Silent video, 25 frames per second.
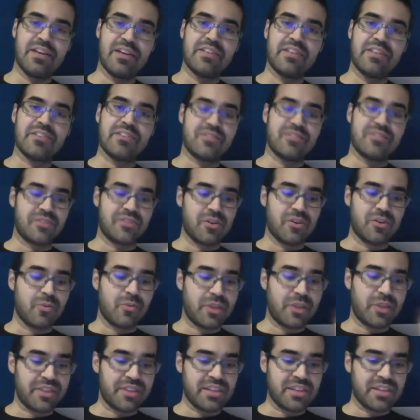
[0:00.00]
So
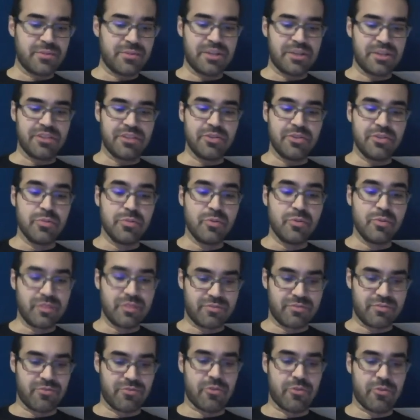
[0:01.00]
one thing that we can do moving
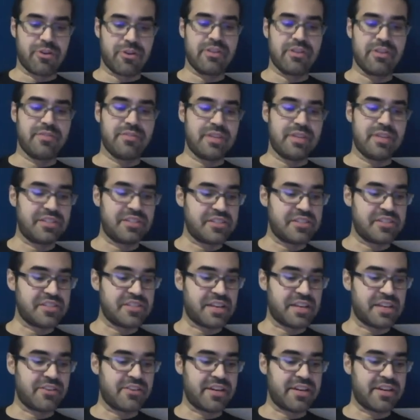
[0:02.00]
forward is to
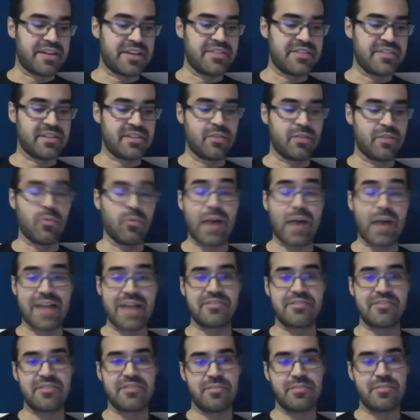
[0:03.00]
standardize a
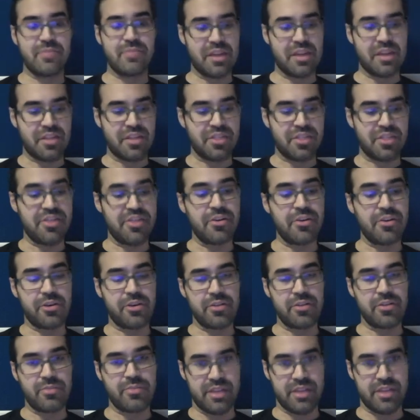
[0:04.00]
Wasm
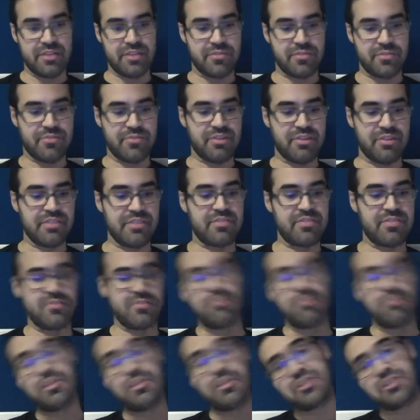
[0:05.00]
Ethereum interface,
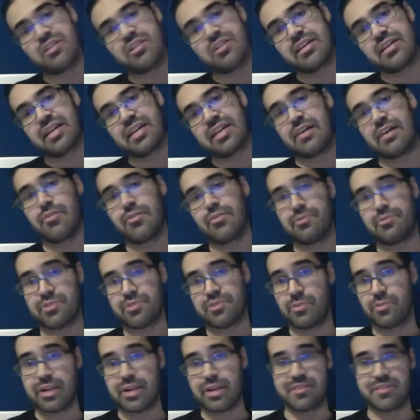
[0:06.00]
much like how there's
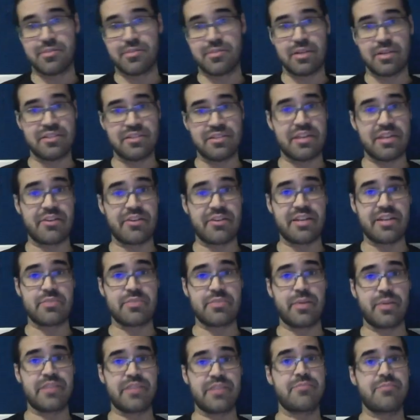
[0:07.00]
a standardized
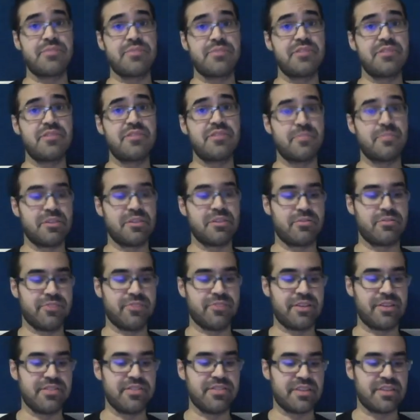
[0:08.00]
Wasm system
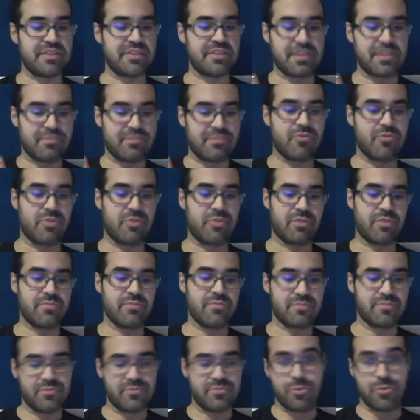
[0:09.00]
interface, except for
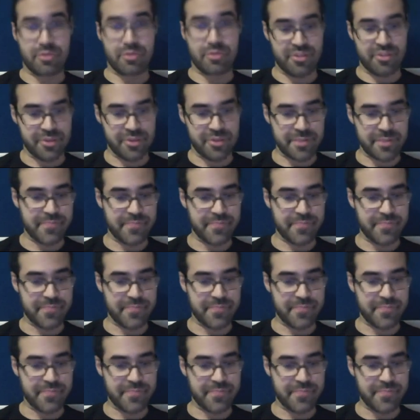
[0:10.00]
Ethereum.